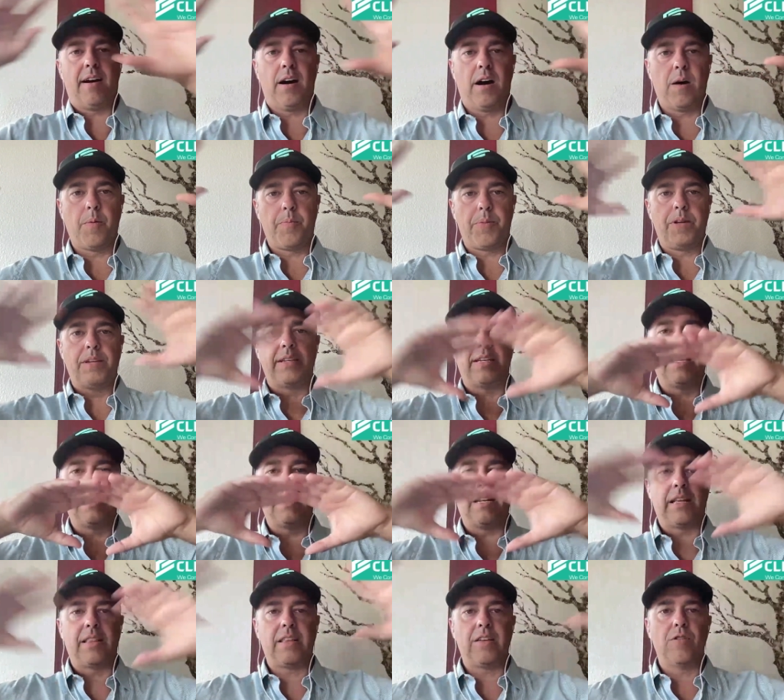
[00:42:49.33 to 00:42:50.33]
up and
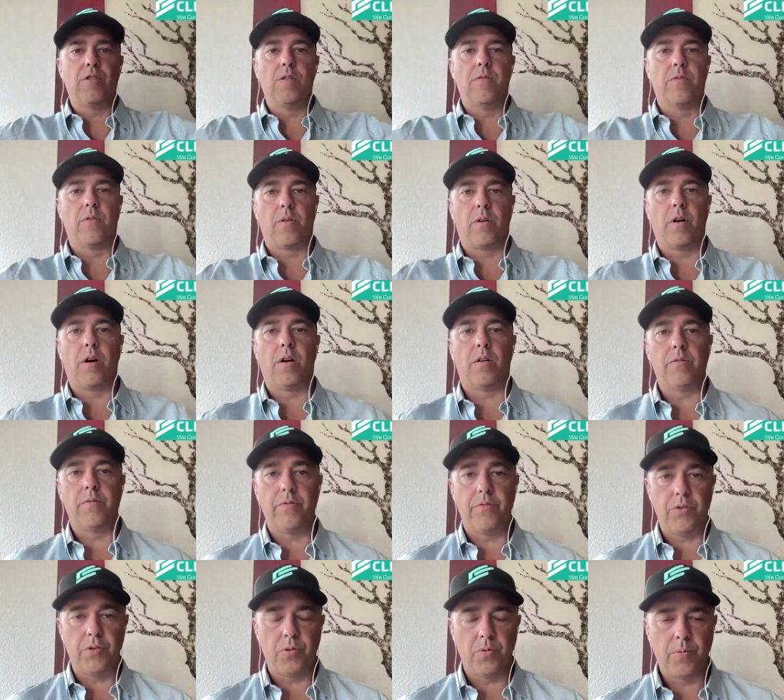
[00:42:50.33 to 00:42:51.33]
getting the overall
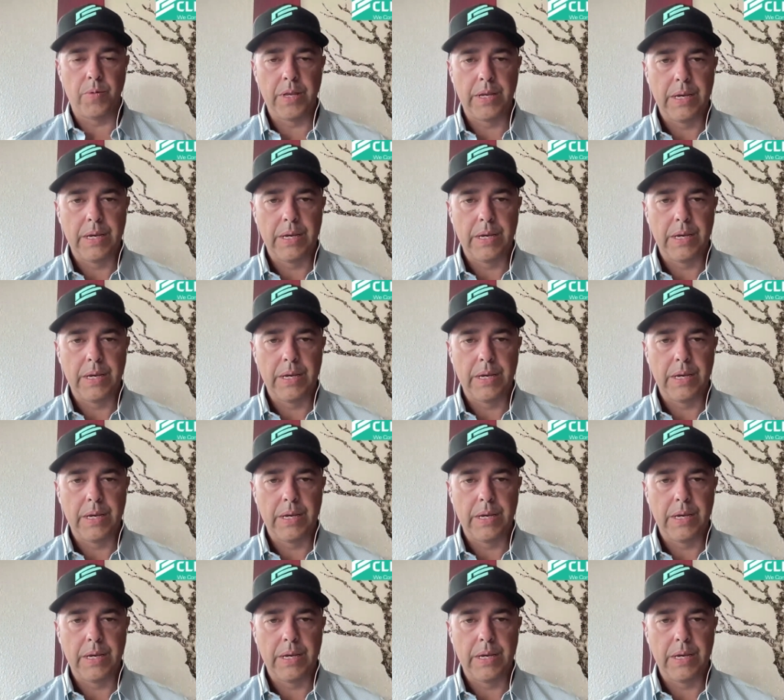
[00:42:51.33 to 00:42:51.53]
view.